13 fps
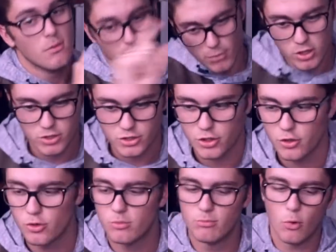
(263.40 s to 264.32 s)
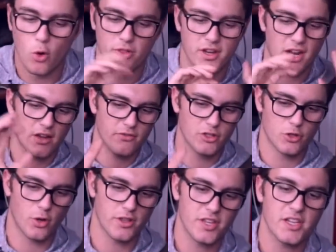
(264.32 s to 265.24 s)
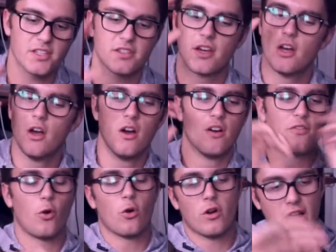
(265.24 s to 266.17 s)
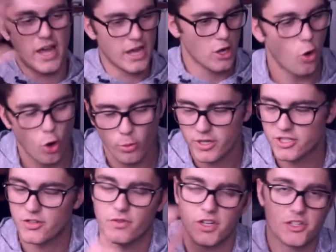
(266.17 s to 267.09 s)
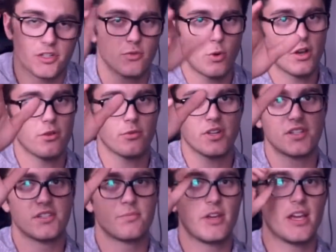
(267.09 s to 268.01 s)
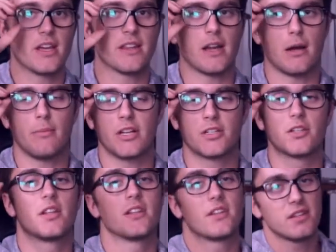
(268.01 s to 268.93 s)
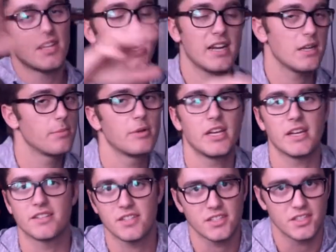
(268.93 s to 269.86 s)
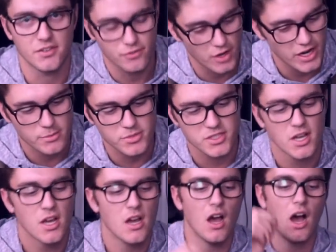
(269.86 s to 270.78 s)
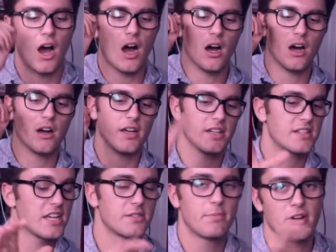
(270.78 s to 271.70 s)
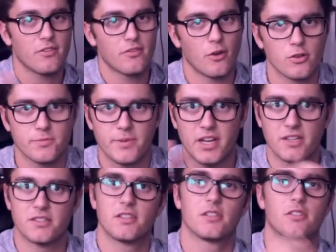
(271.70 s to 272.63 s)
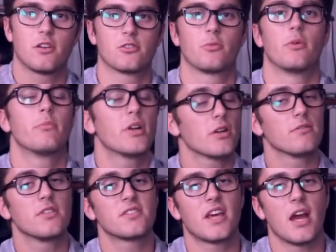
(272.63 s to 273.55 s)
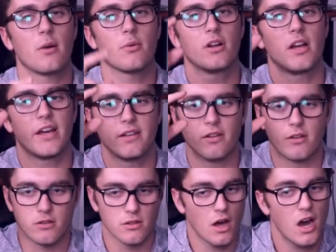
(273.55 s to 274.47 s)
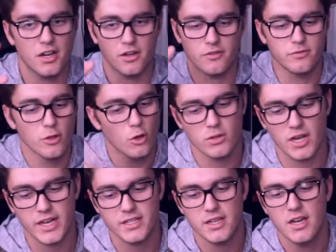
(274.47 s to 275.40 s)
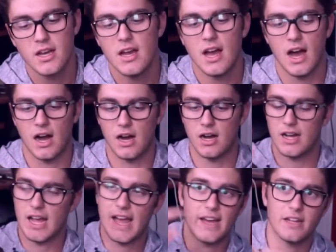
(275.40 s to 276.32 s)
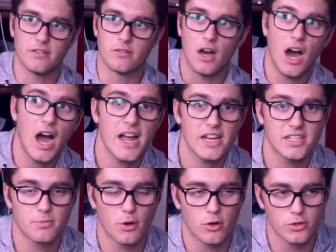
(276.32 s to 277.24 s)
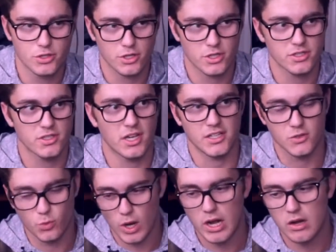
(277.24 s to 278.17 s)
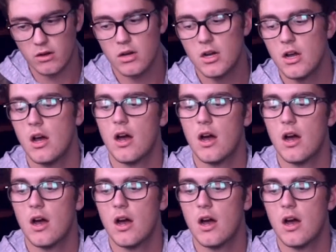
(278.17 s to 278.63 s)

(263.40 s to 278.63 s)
Mark II more than I've enjoyed this for a whole bunch of reasons. One of the reasons being that I mentioned that the 1080p at 60 frames, it takes better photos because it is also a mirrorless camera and a lot of low light and high exposures as well.